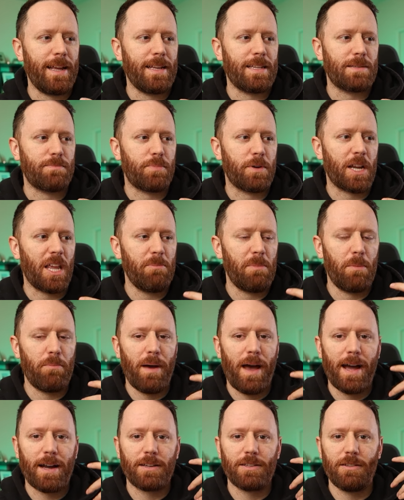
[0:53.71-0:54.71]
It's bringing me
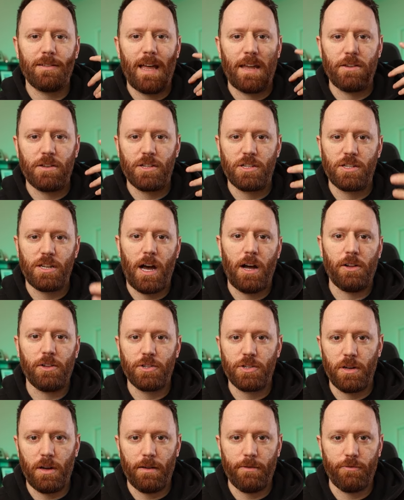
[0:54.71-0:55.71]
back to that
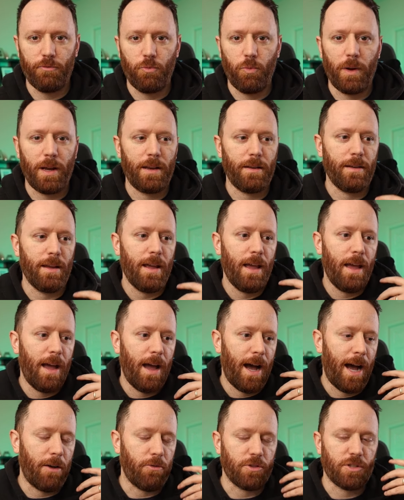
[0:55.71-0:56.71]
nostalgia of when
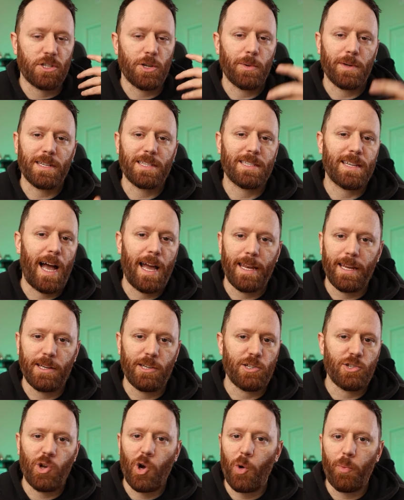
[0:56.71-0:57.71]
I was so
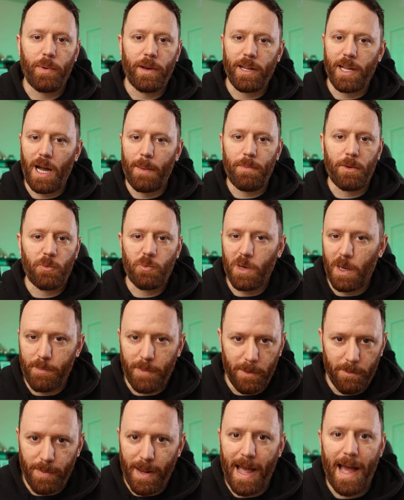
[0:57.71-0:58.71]
excited just opening up and
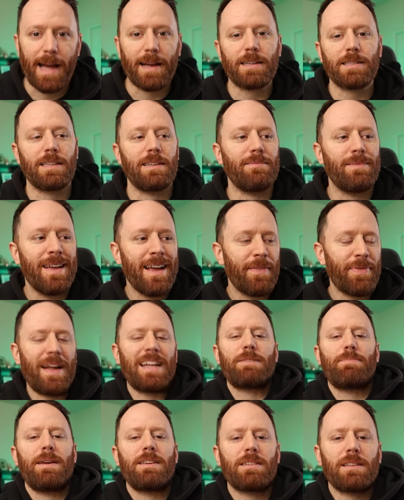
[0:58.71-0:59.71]
ripping packs. And
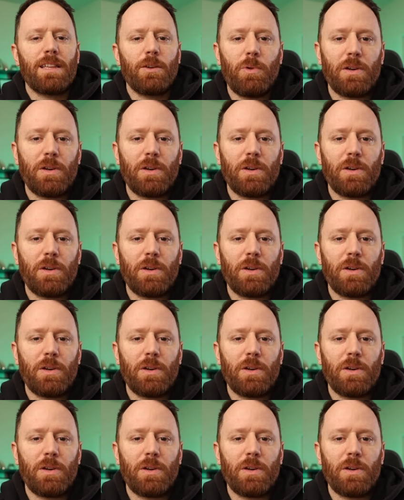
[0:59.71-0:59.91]
that's basically